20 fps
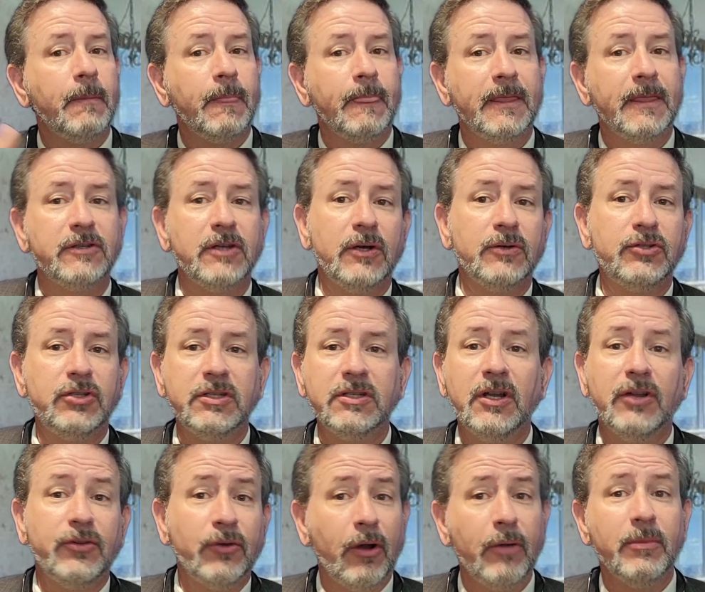So she's
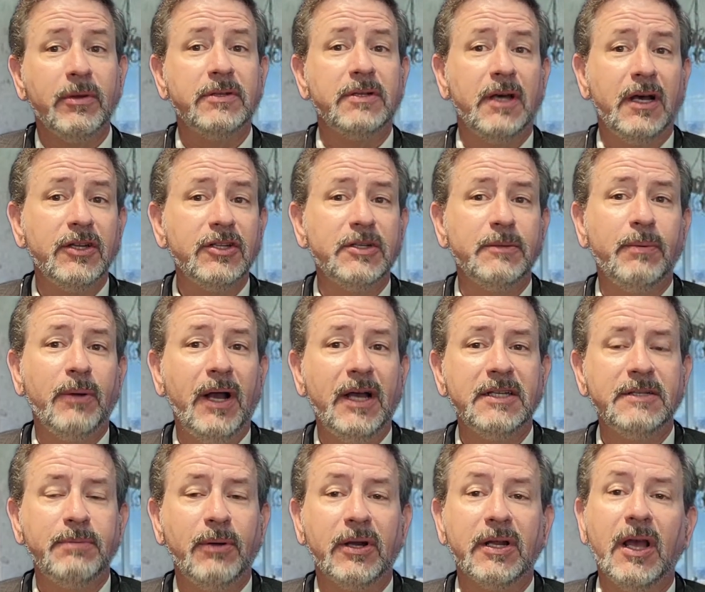going to throw him a
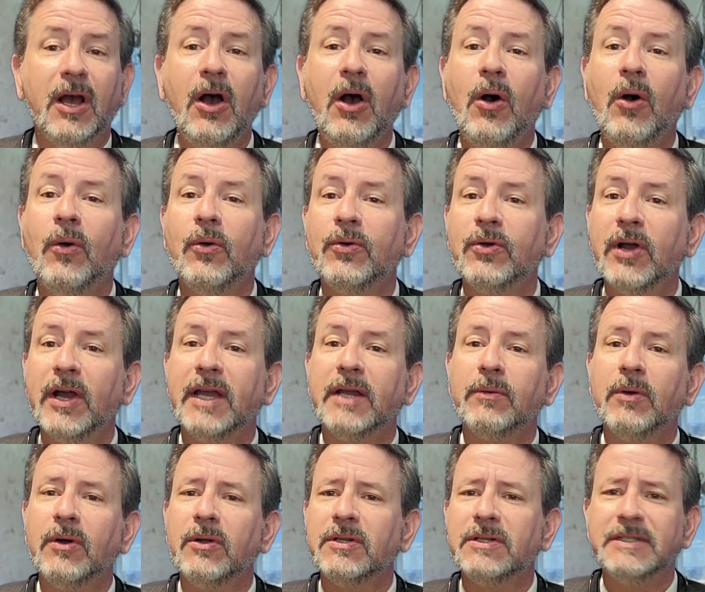surprise party. Oh, great.
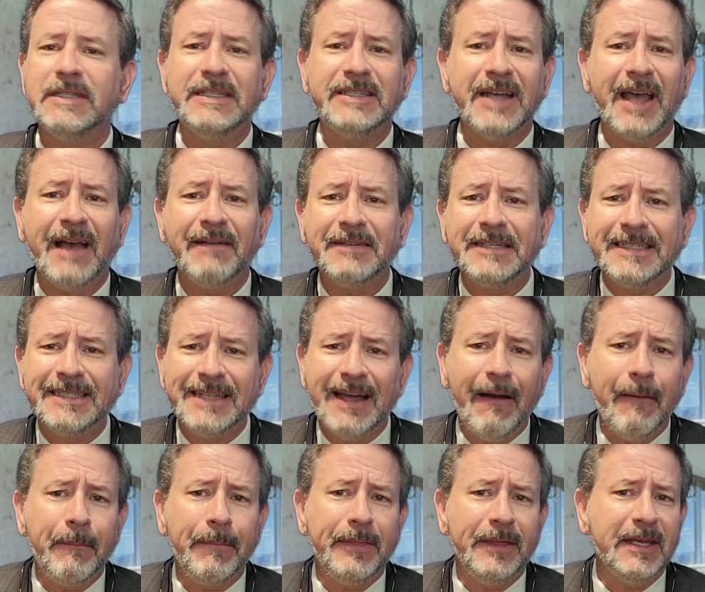Well, did you have
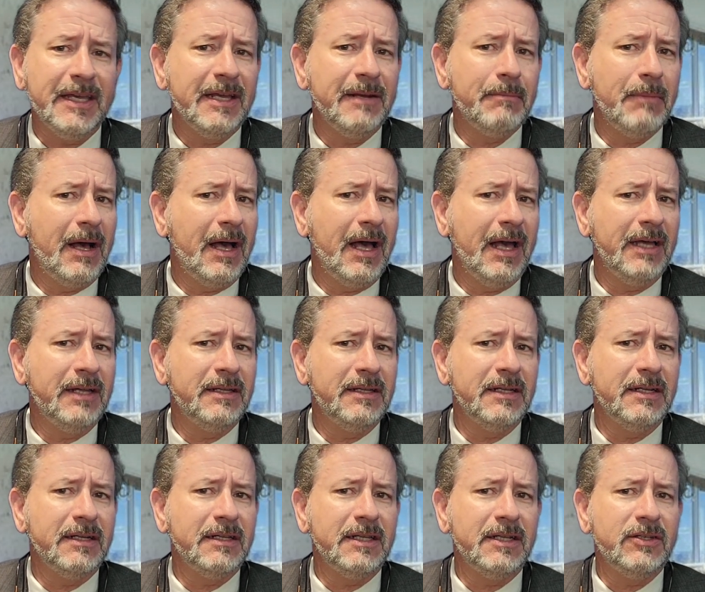something in mind
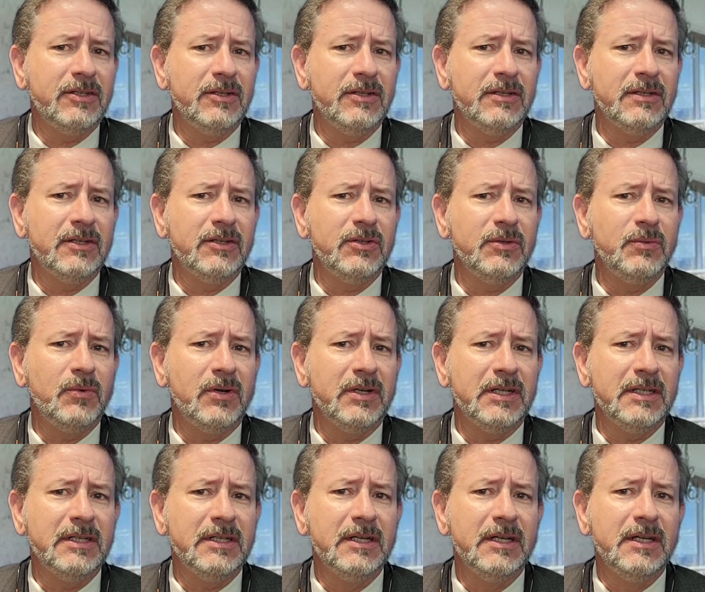that you
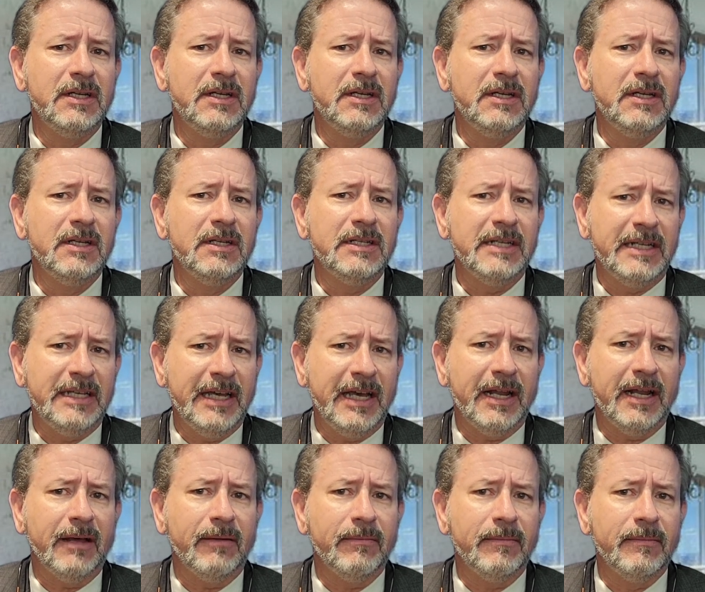wanted to get
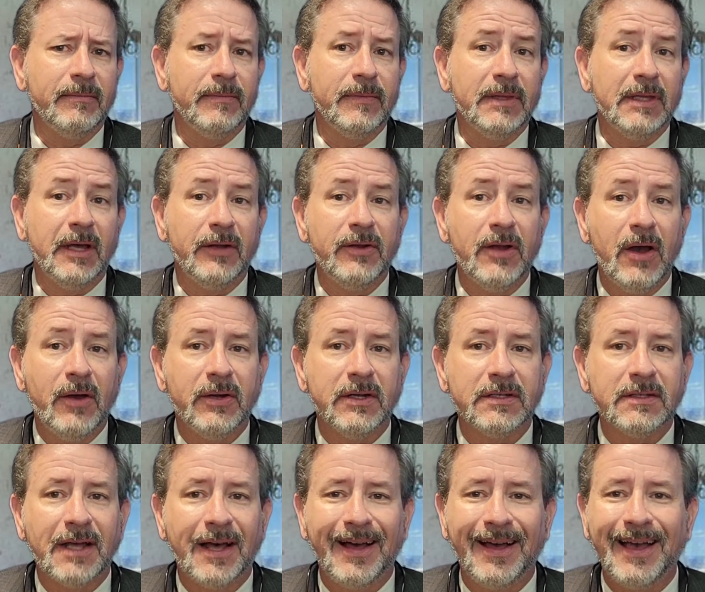him? Now
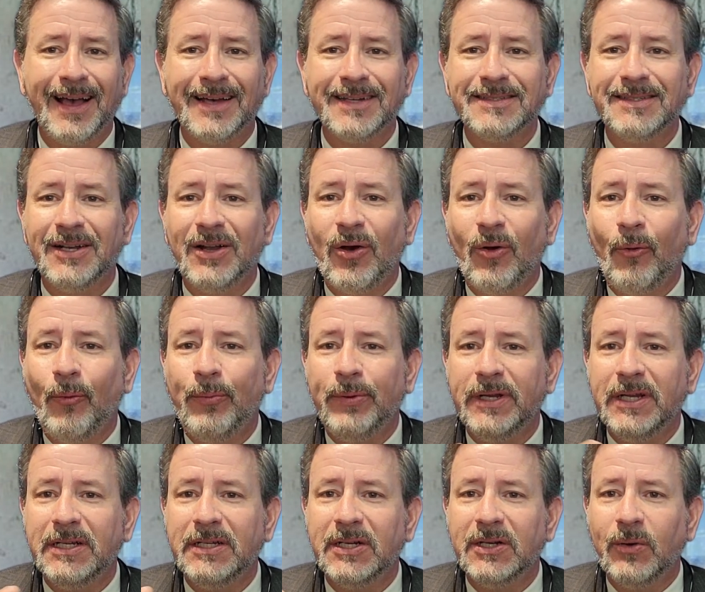notice, I asked an
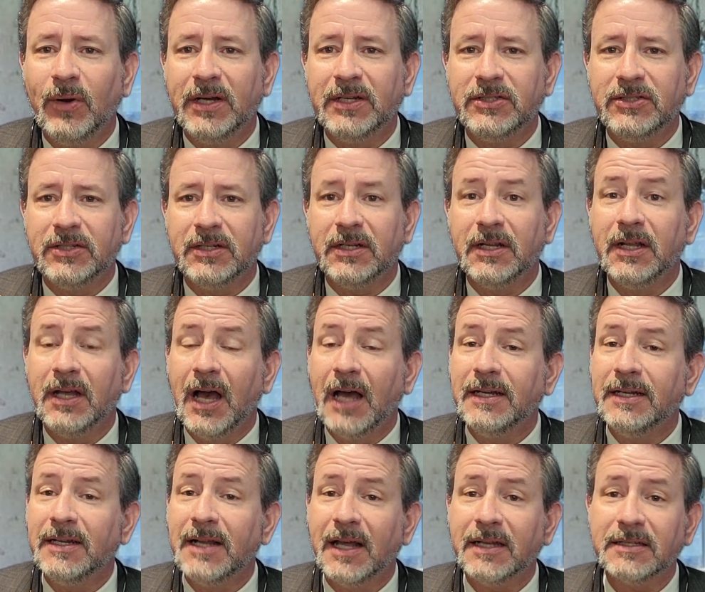open-ended question. I
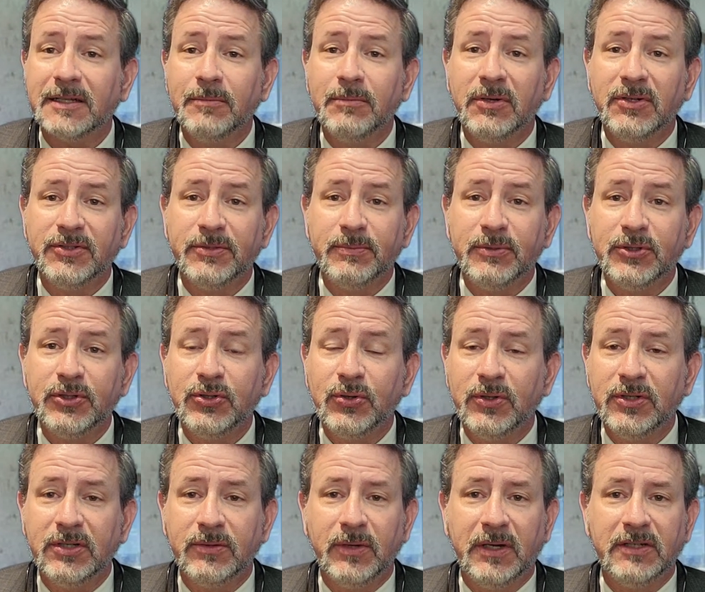didn't ask a multiple
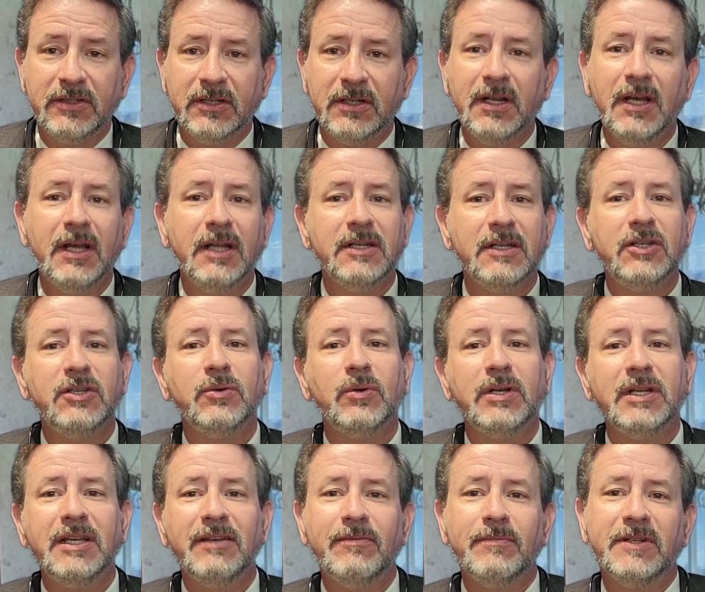choice question. Did you want to
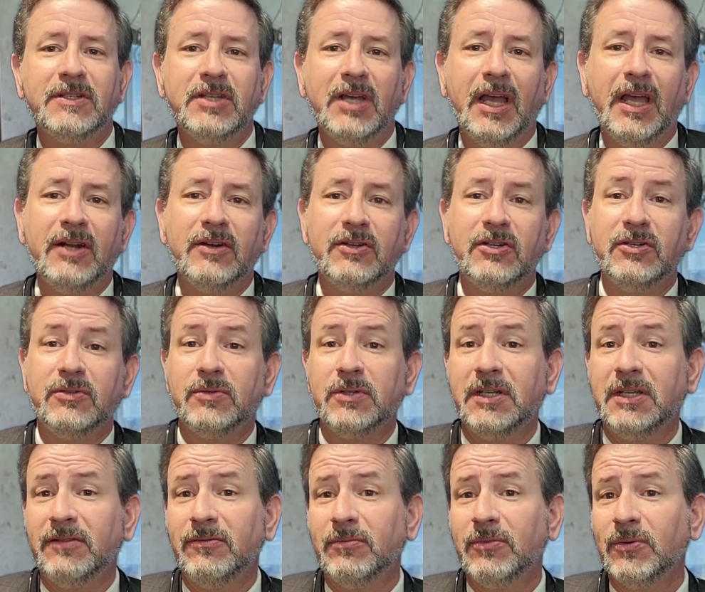give him a chain or did you want to
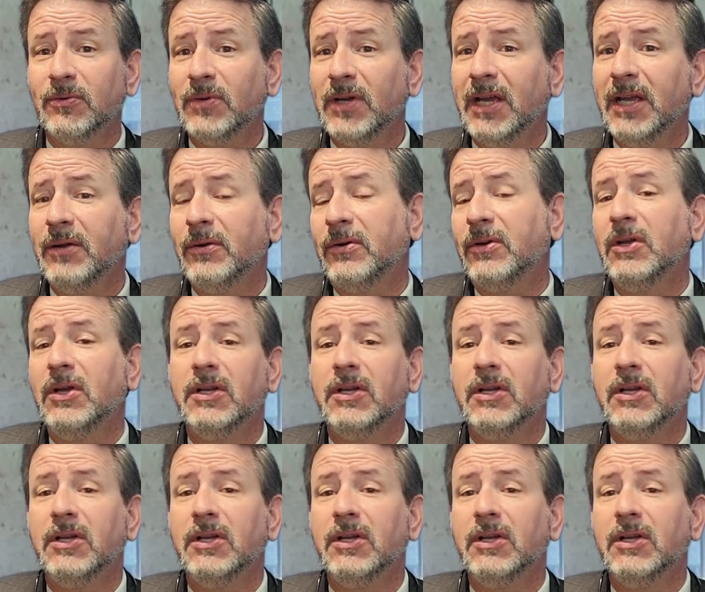give him a ring or